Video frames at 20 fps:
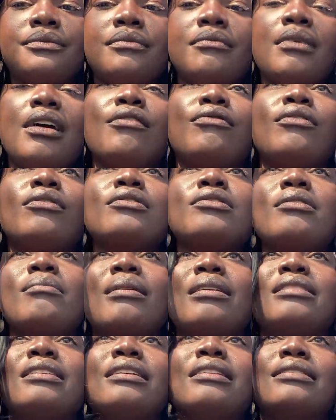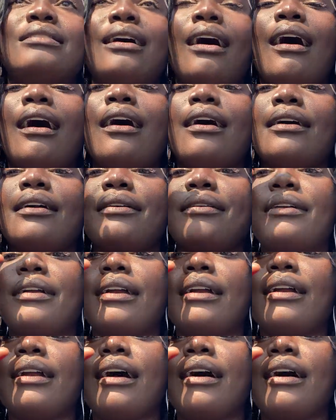My phone is about to die, okay?